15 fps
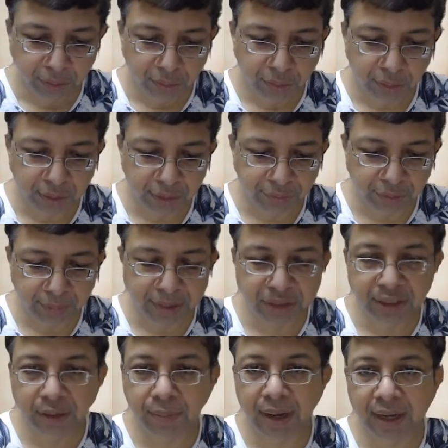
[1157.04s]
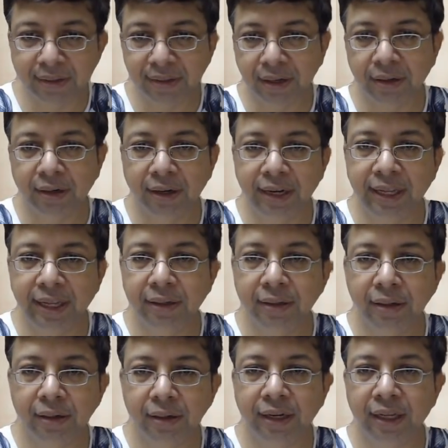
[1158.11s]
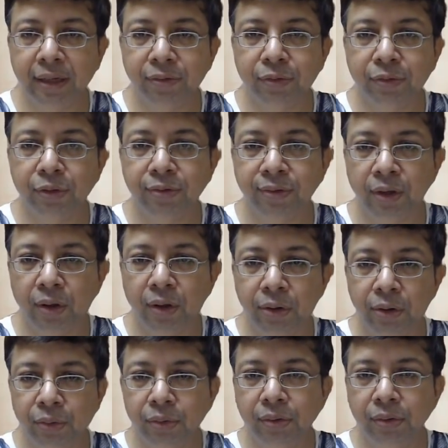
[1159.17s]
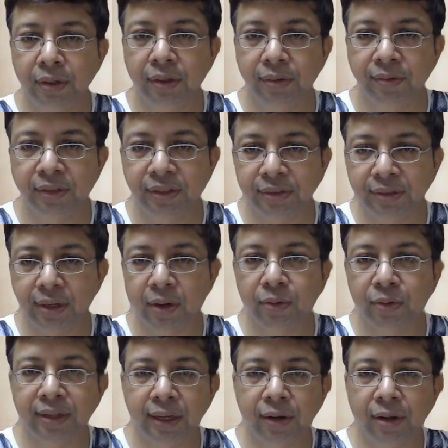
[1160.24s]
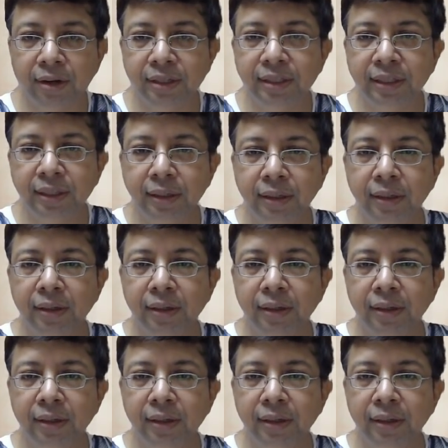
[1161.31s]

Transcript: confirmation bias and herding. Herding, of course, we all know, which is crowd psychology.